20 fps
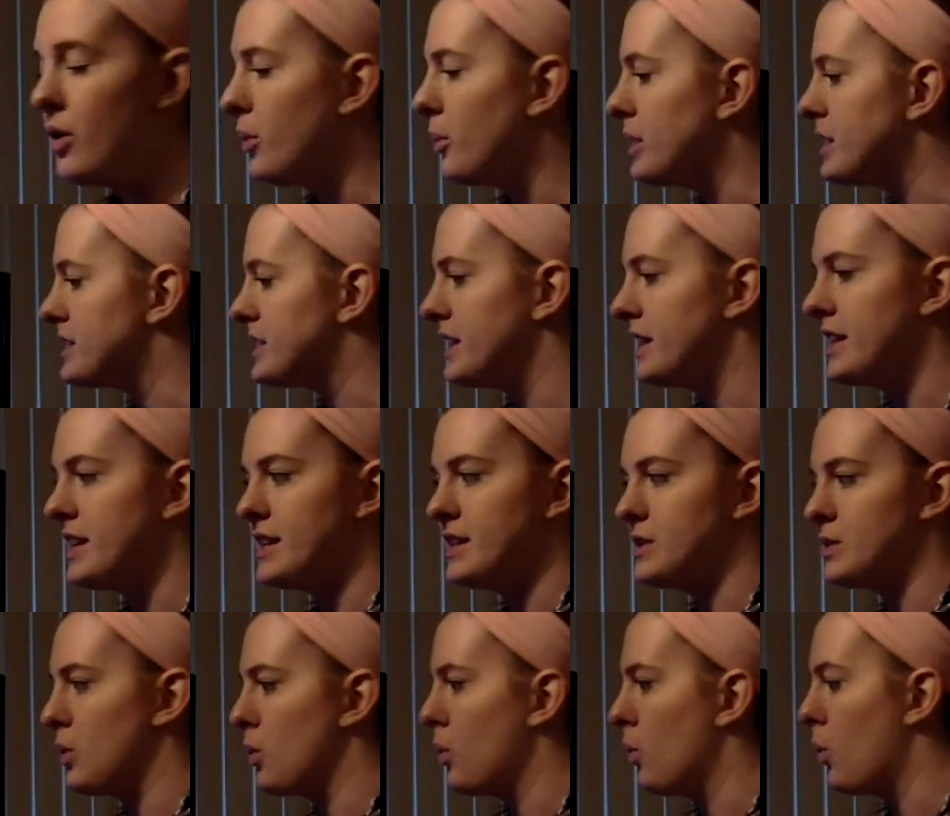We see
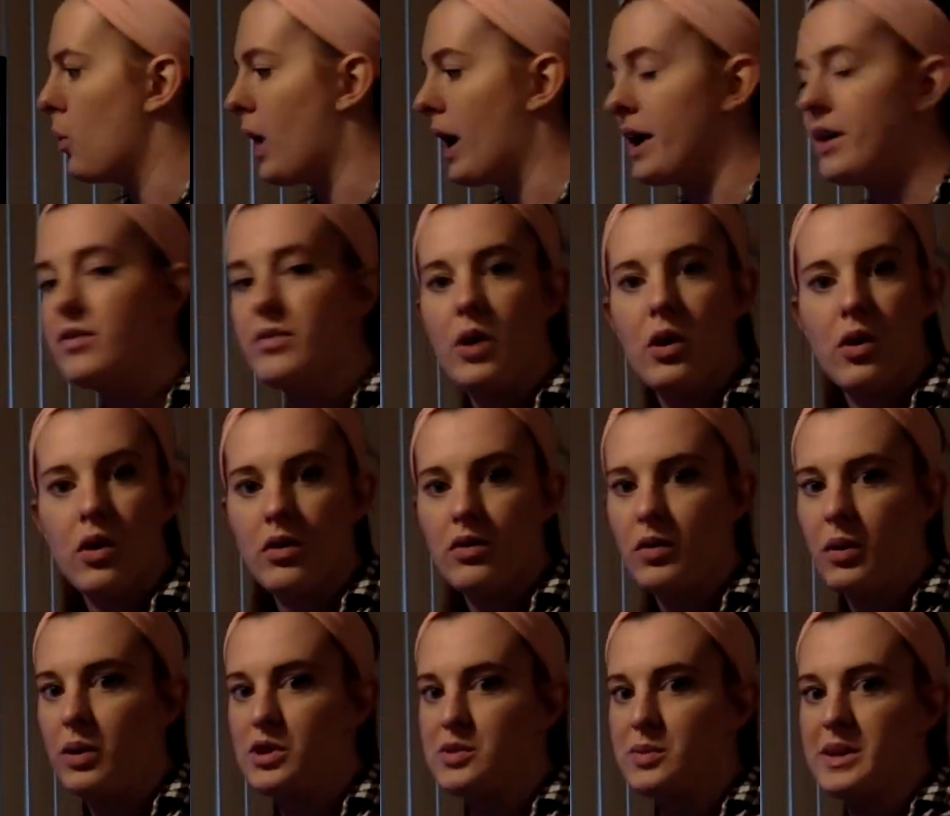these white vocal
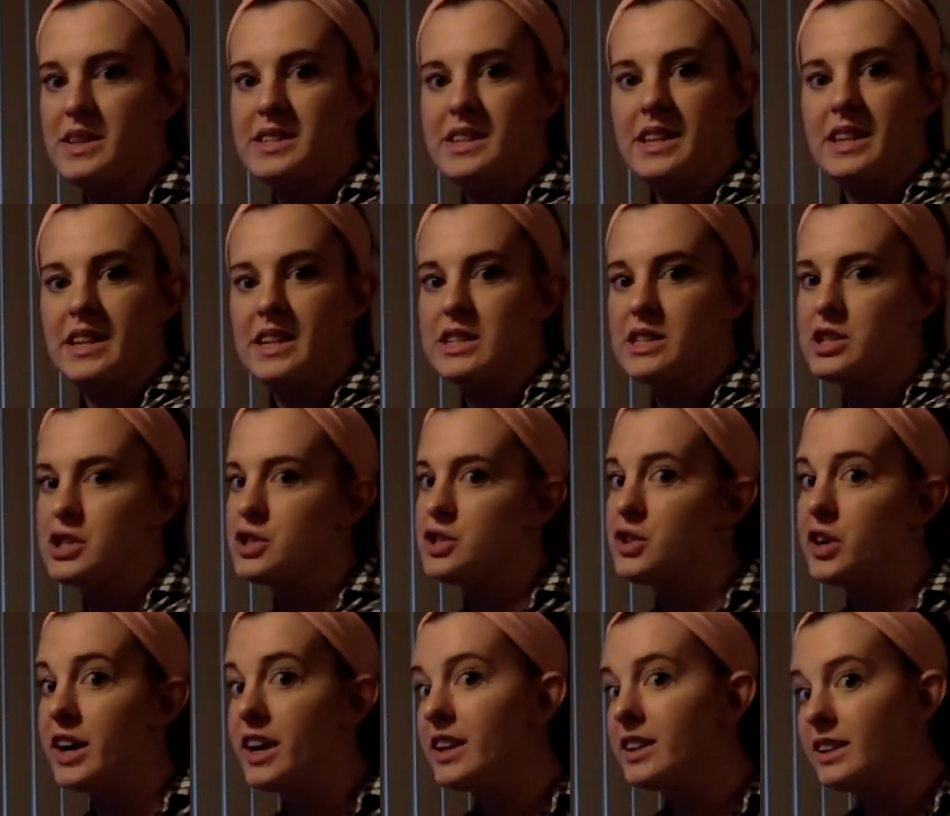folds. We see this
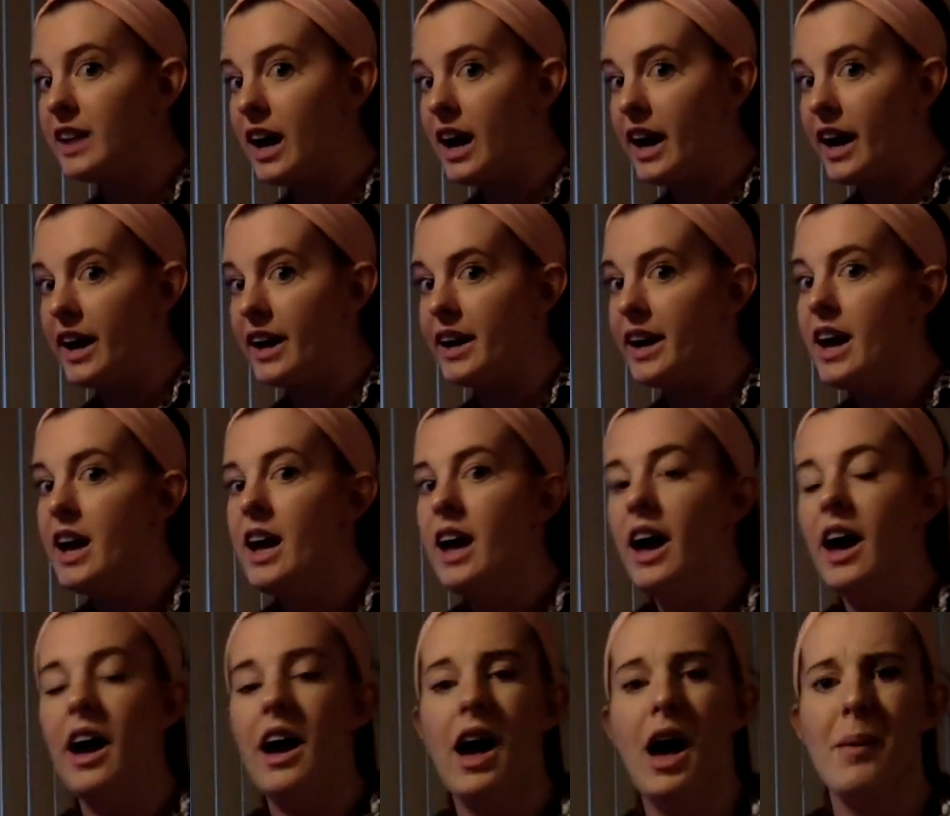straight line,
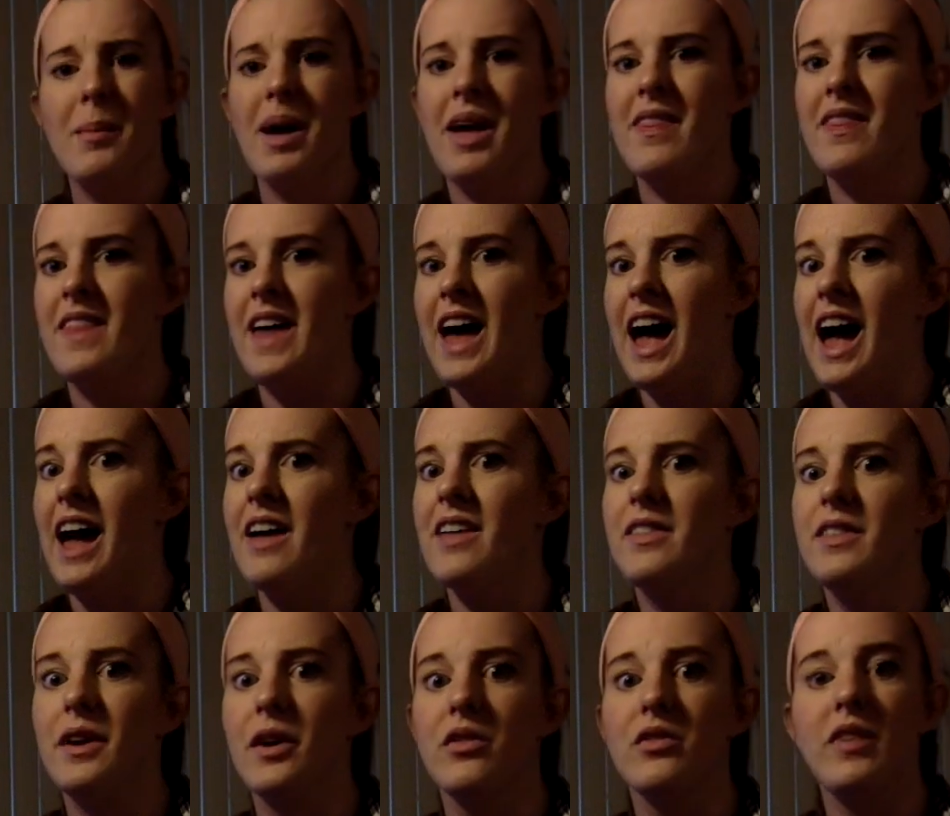and that
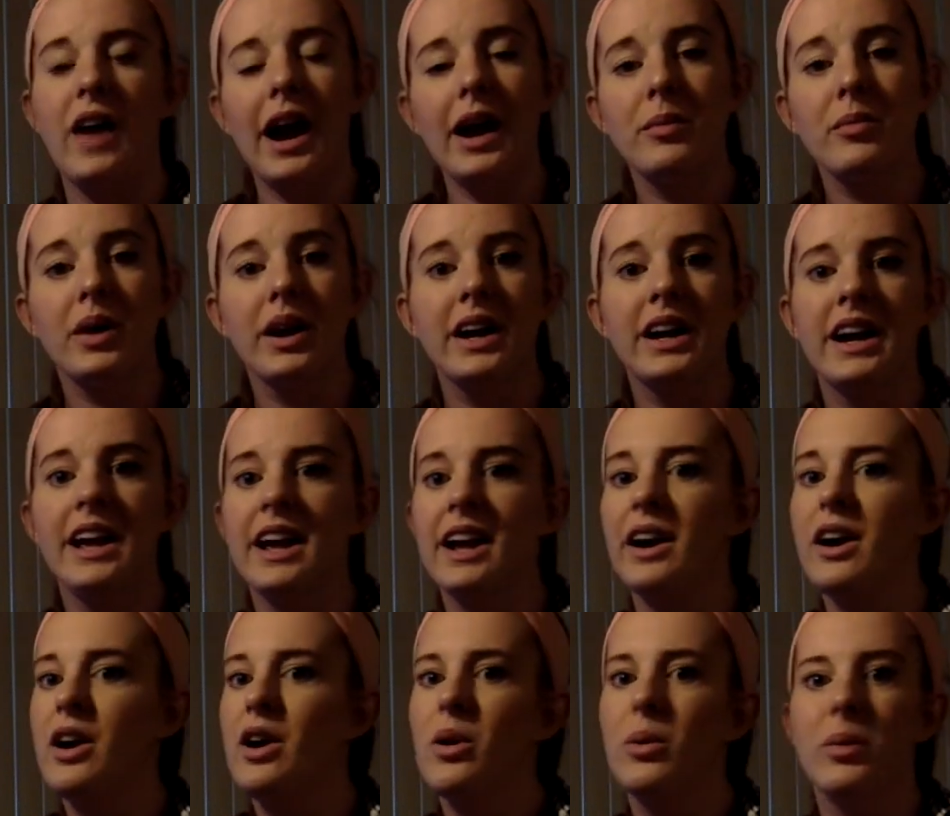they're
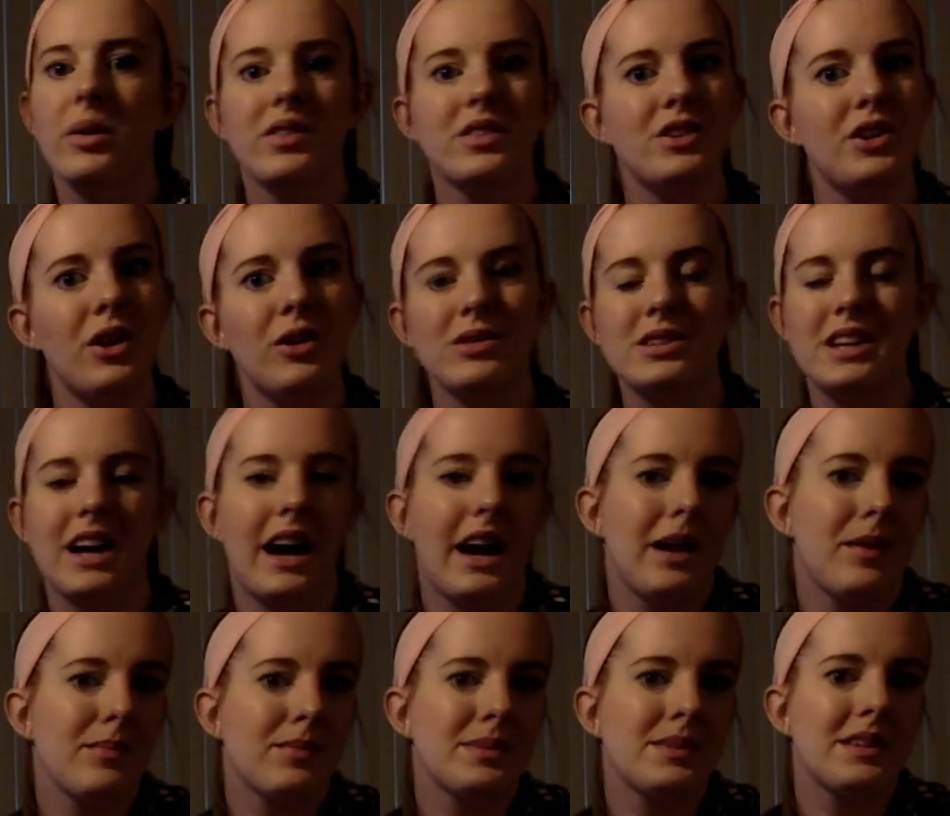vibrating with no
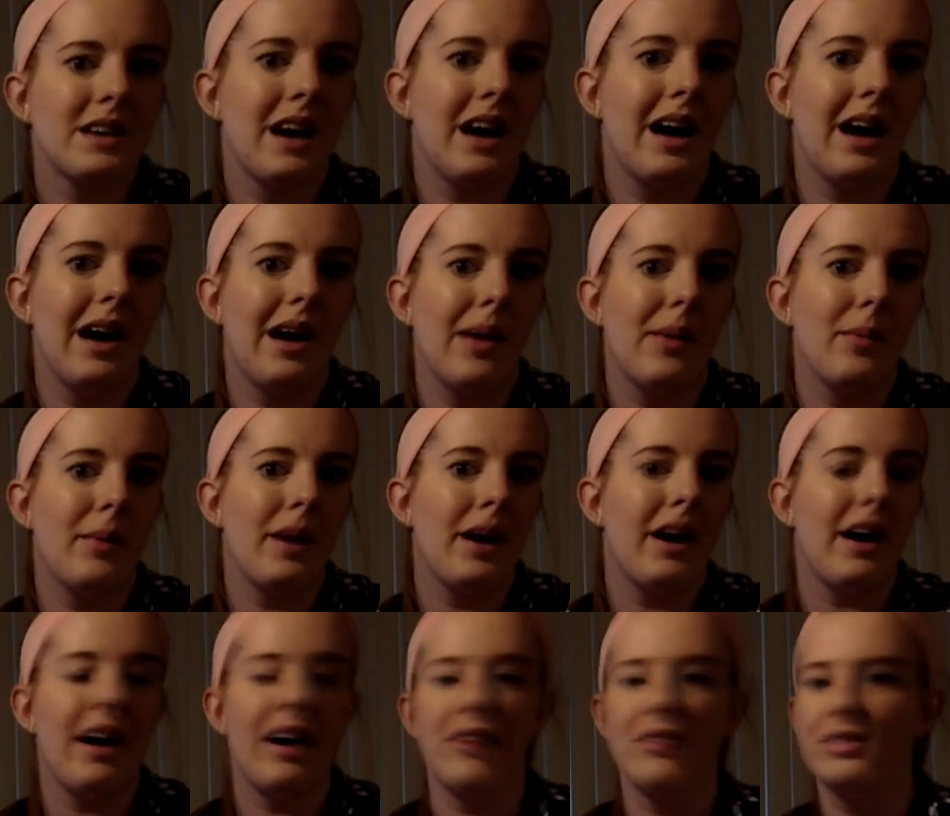types of
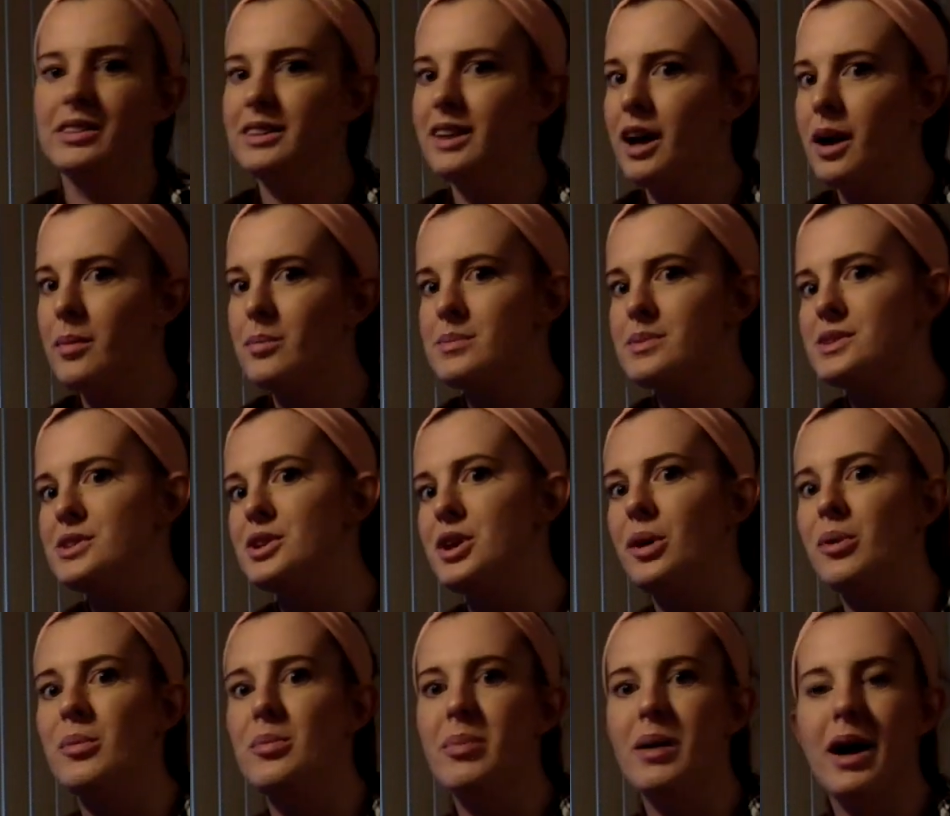lumps,
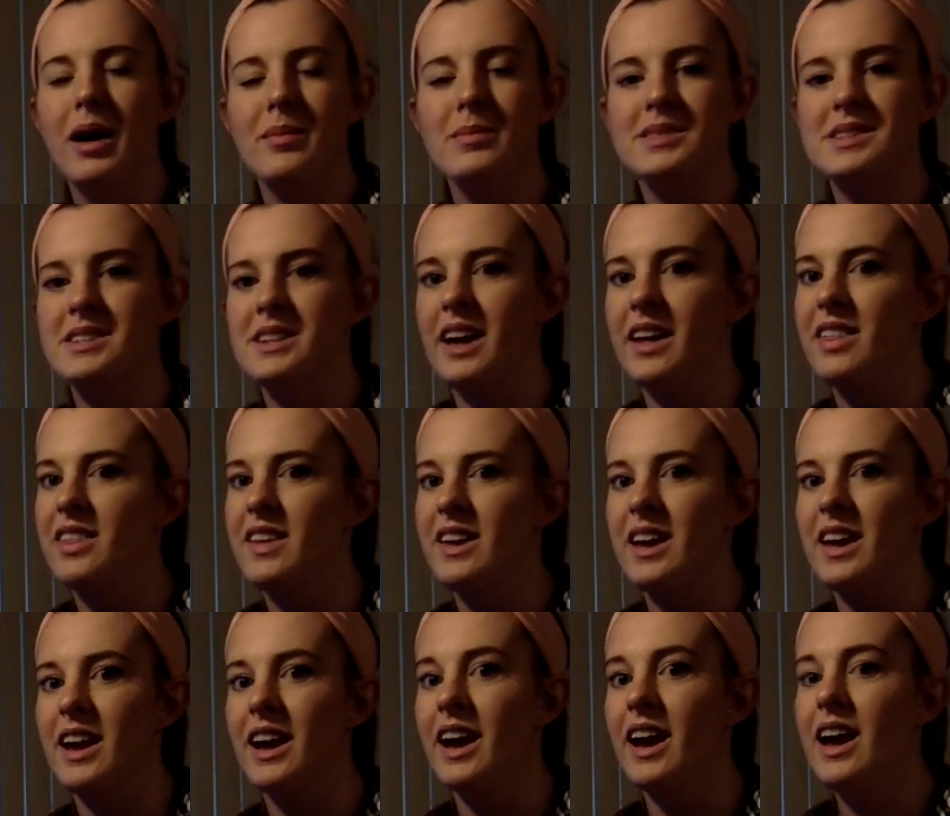no bumps,
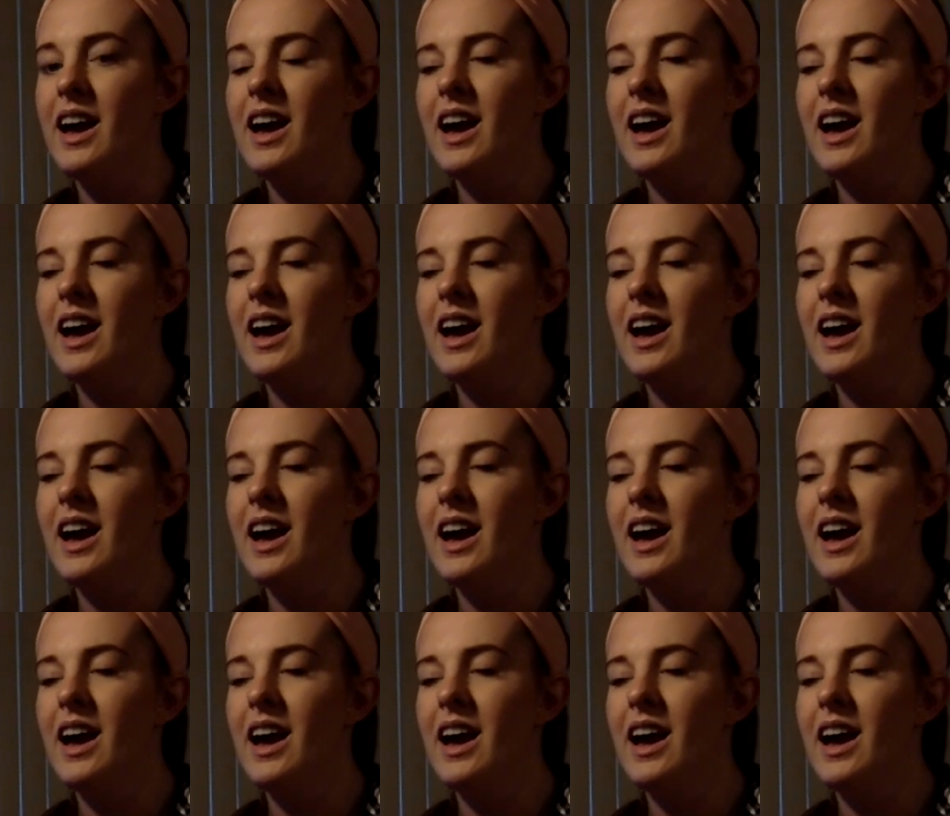nothing